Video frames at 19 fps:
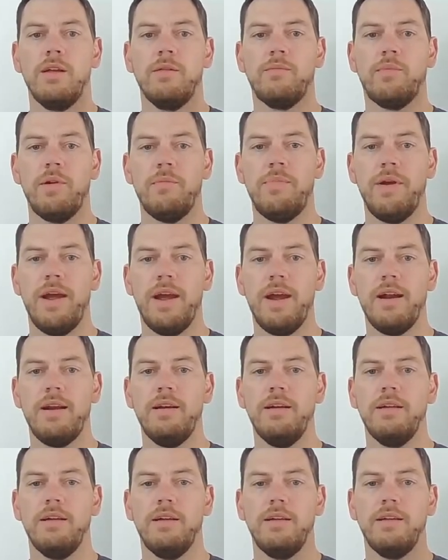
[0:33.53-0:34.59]

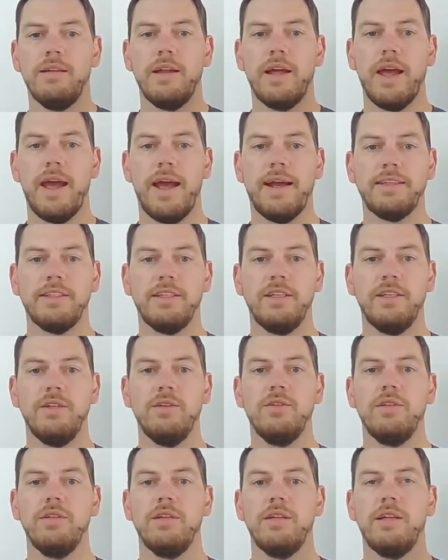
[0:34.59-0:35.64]
prepare,
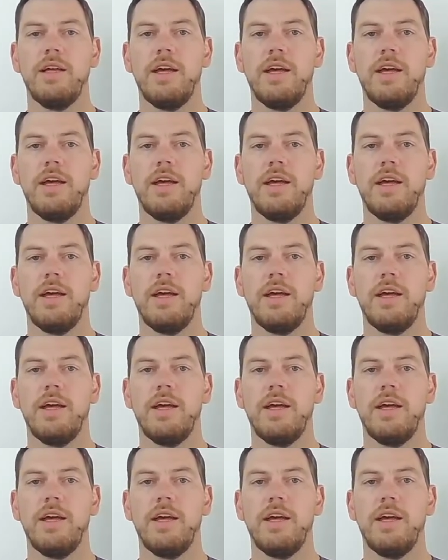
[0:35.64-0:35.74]
execute,